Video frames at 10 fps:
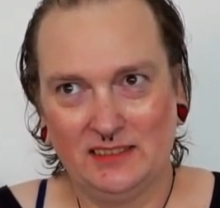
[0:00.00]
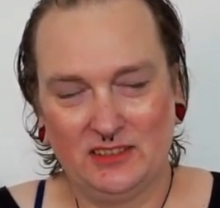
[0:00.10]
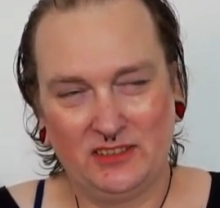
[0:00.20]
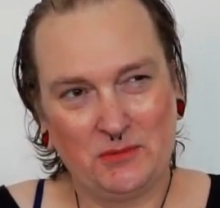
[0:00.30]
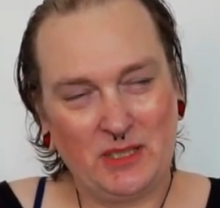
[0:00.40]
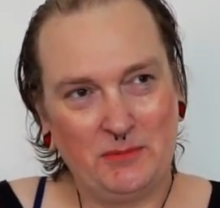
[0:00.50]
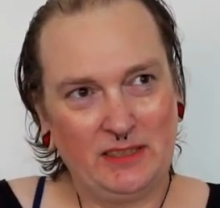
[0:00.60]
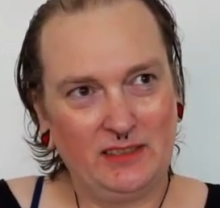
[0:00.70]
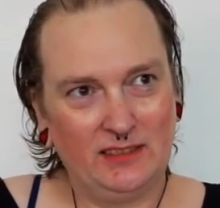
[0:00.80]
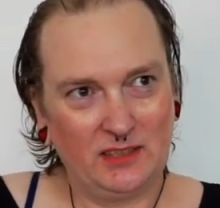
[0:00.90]
Sometimes
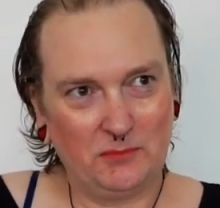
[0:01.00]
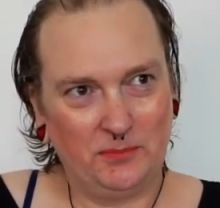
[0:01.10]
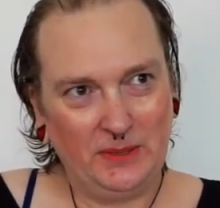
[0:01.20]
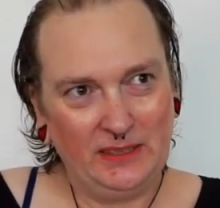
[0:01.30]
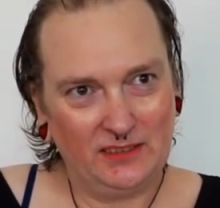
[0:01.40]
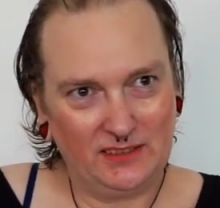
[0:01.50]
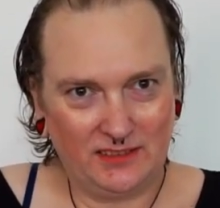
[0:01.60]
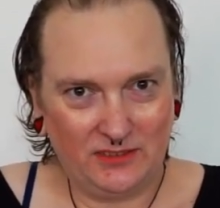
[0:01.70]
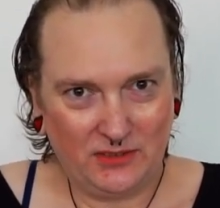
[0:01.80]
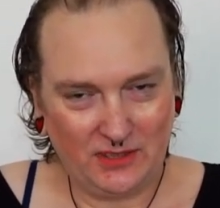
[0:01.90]
it's a bit
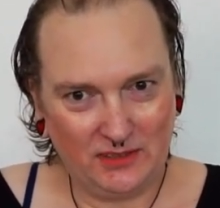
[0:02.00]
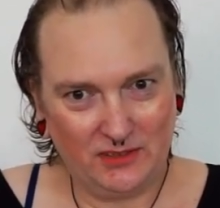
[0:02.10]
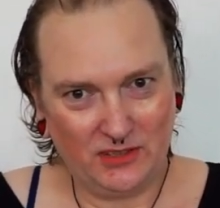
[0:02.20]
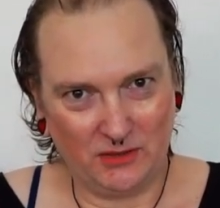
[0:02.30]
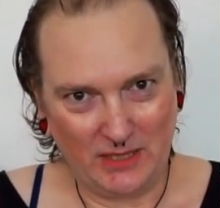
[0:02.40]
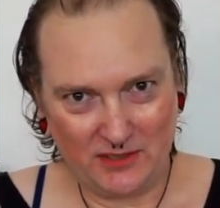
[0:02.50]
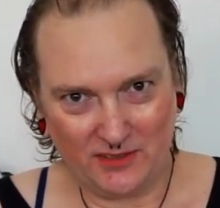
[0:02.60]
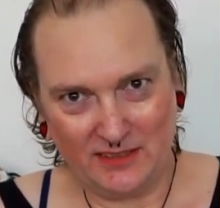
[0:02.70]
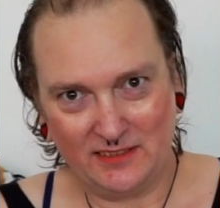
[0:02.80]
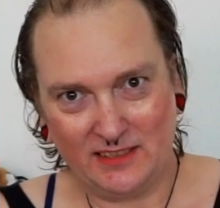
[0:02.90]
to the to the
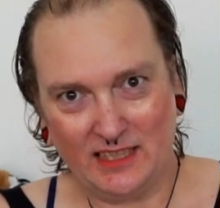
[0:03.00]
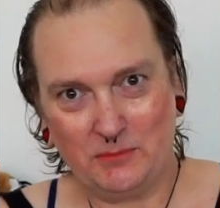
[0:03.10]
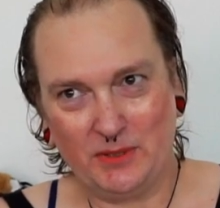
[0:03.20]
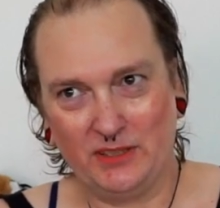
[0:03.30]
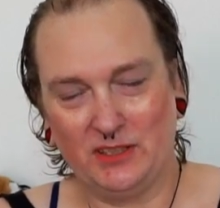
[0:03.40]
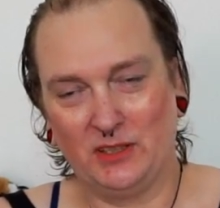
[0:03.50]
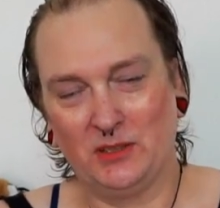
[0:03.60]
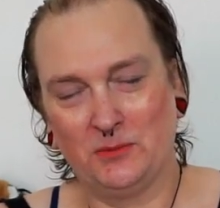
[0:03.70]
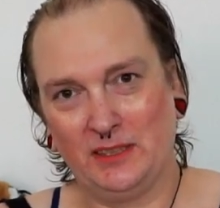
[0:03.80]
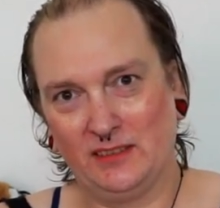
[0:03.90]
masculine side, but not
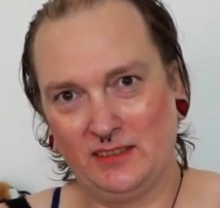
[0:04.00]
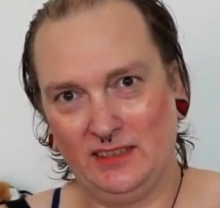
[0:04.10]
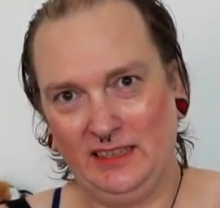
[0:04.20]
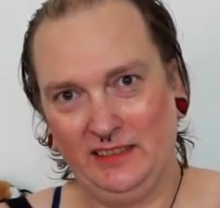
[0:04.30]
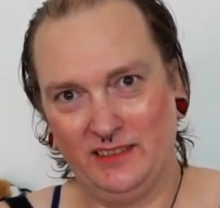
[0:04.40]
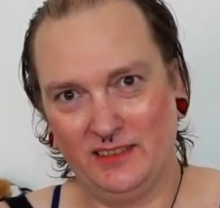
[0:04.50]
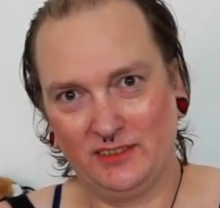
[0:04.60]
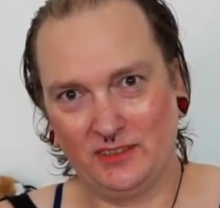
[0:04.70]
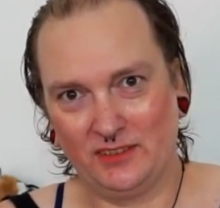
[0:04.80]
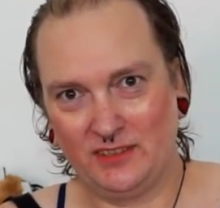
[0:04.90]
always either.
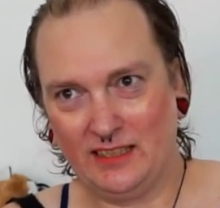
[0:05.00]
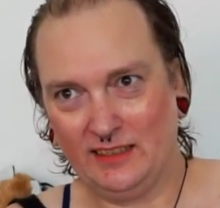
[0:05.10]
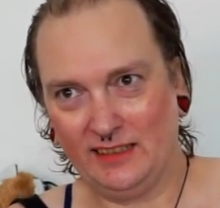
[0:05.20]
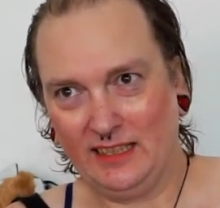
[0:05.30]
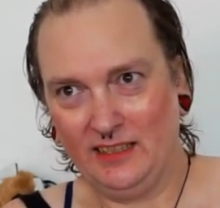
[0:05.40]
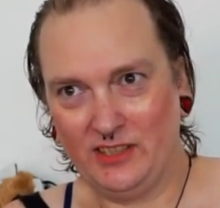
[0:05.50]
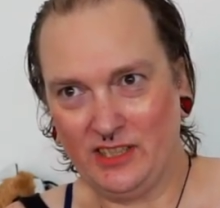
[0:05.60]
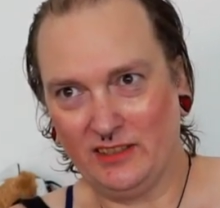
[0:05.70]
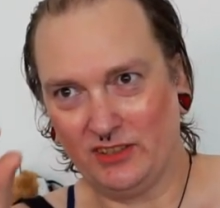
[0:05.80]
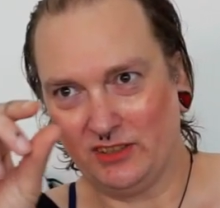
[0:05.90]
So it's like a
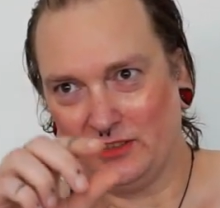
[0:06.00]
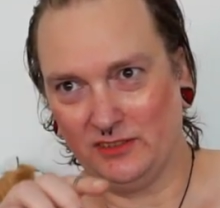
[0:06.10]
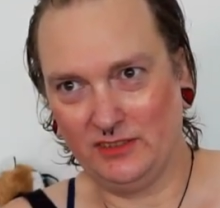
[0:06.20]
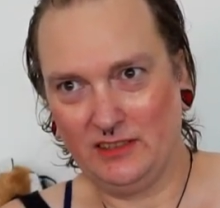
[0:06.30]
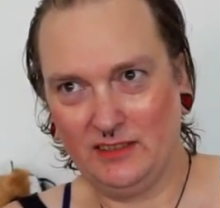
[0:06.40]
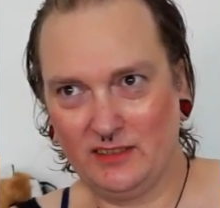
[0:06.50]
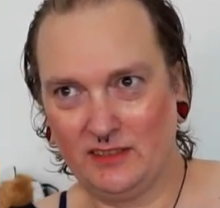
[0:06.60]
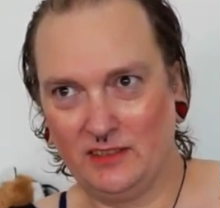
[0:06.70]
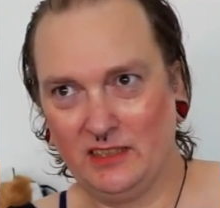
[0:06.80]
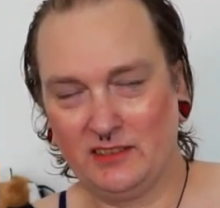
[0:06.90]
gender.
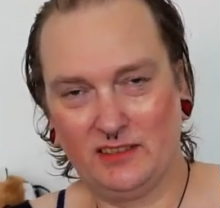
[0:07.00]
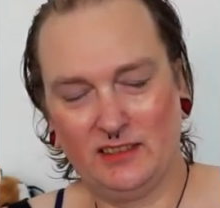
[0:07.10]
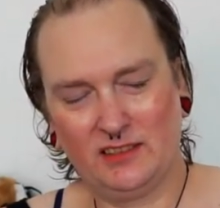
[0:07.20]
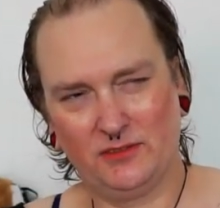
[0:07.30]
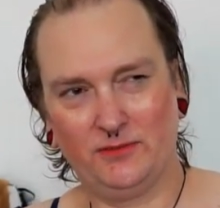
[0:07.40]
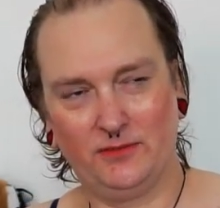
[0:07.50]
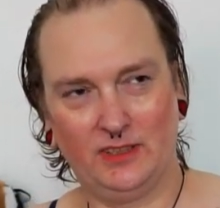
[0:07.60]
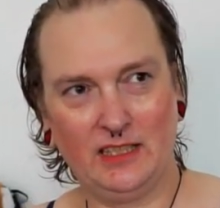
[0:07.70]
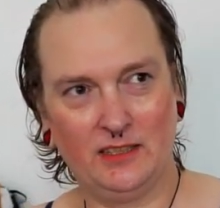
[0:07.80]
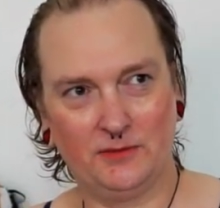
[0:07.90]
It's it's it's
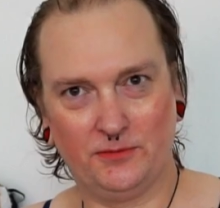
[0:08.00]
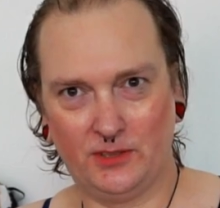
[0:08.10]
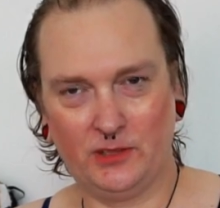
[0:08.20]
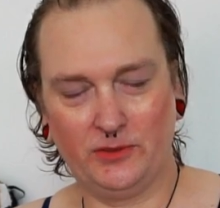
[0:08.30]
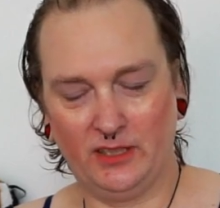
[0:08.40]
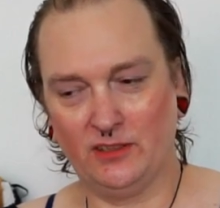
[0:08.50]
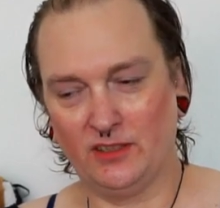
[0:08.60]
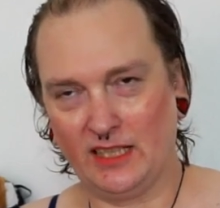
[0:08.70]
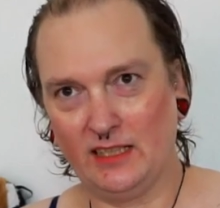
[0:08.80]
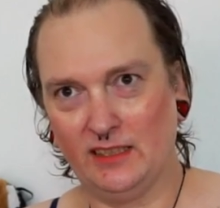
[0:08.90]
kind of flowy and
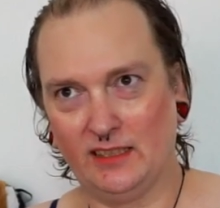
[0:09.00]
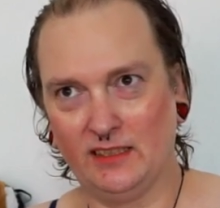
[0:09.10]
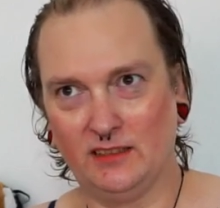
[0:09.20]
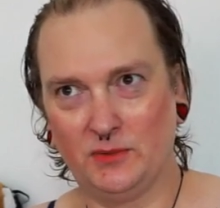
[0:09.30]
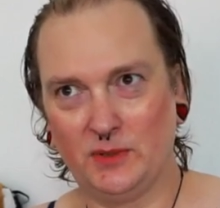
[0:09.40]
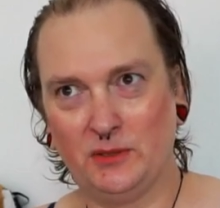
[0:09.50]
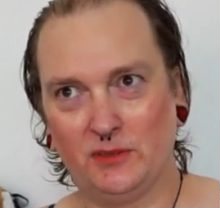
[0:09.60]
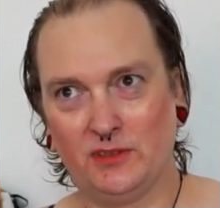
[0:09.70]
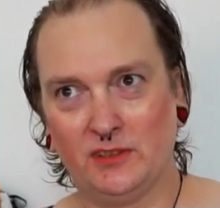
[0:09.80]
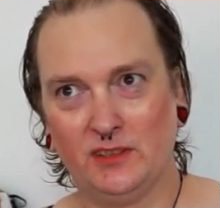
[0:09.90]
organic and
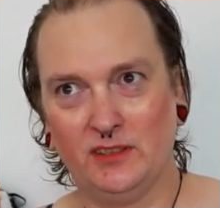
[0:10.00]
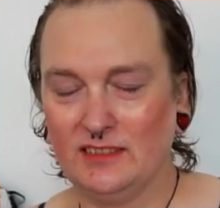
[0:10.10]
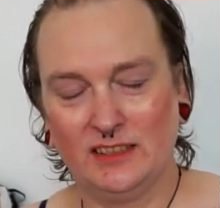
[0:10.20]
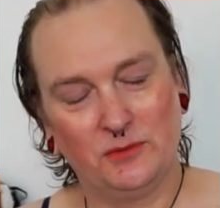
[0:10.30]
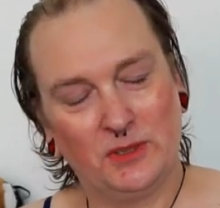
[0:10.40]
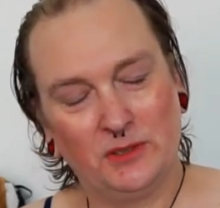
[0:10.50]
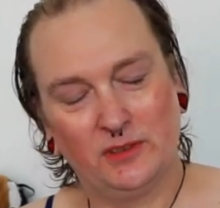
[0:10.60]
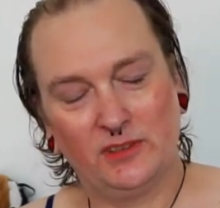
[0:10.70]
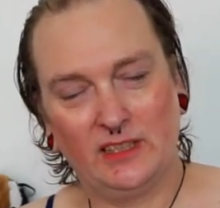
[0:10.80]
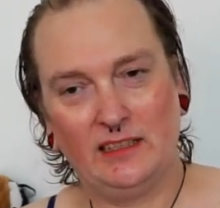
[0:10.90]
grows. It
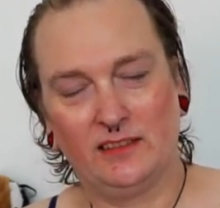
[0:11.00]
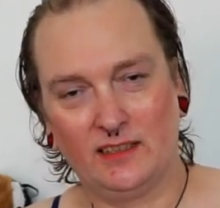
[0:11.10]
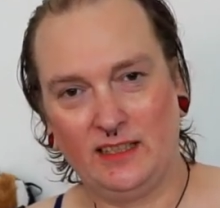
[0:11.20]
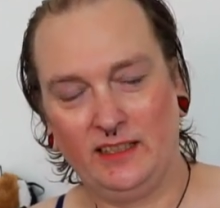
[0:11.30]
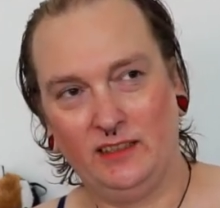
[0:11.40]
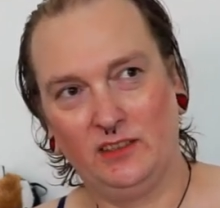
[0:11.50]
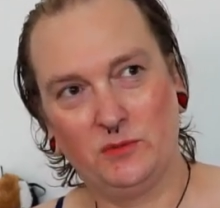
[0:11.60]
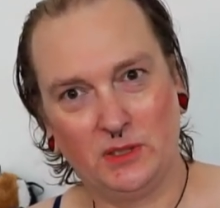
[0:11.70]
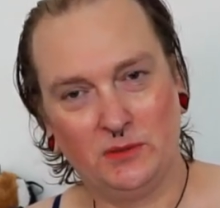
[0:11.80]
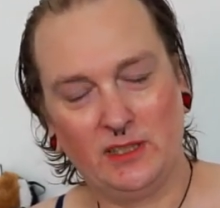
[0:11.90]
grows as I
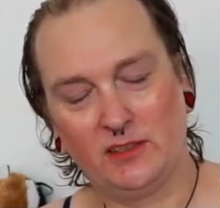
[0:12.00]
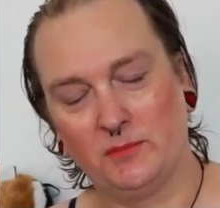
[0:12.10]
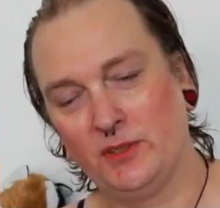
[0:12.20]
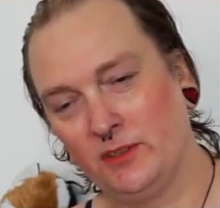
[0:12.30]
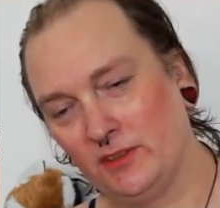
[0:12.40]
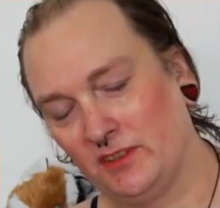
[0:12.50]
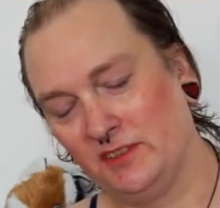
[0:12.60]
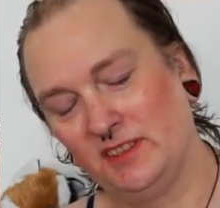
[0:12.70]
grow as a person.